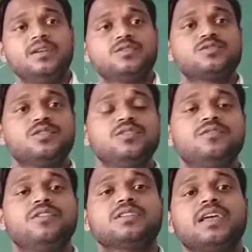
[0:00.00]

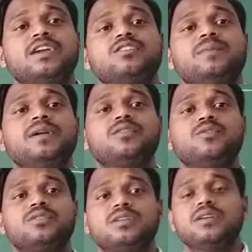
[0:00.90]
So for the economic
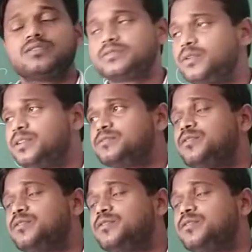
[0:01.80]
growth, slowly